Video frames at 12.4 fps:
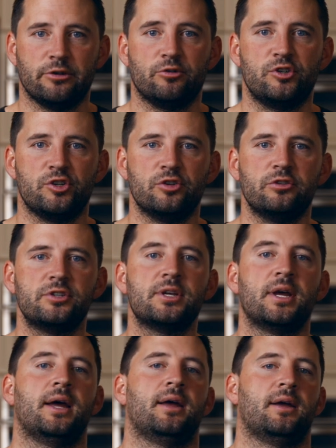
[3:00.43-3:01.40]
you
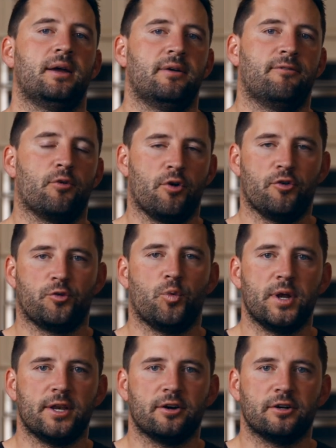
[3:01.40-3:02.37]
choose for those
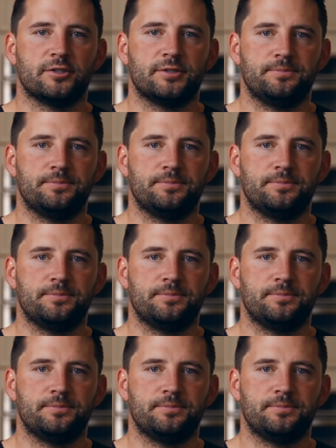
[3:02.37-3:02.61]
windows.